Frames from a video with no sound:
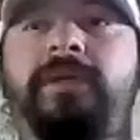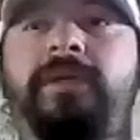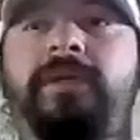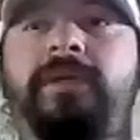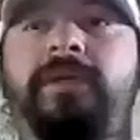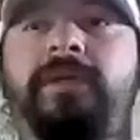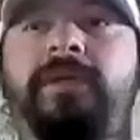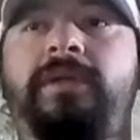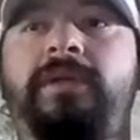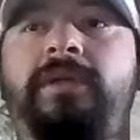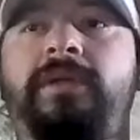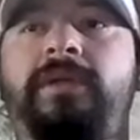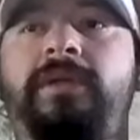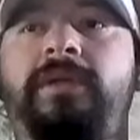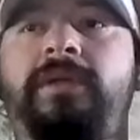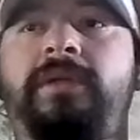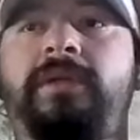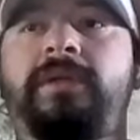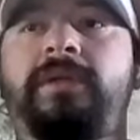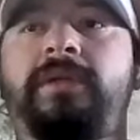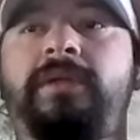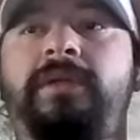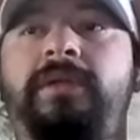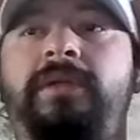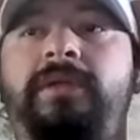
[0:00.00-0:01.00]

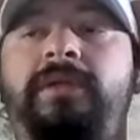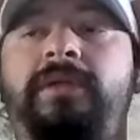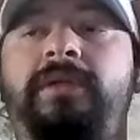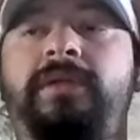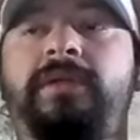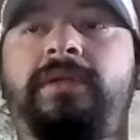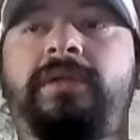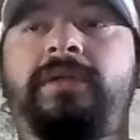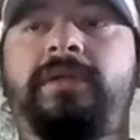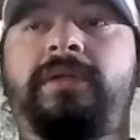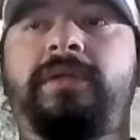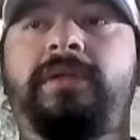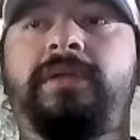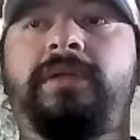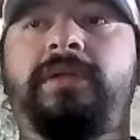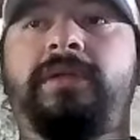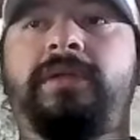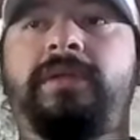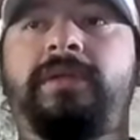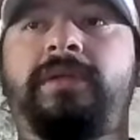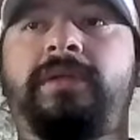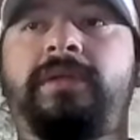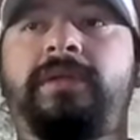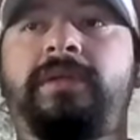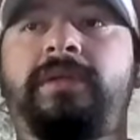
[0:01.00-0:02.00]

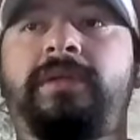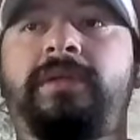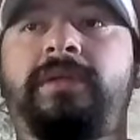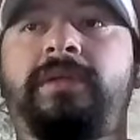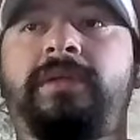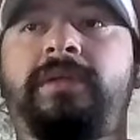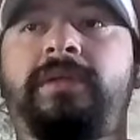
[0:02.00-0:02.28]
(no one is talking)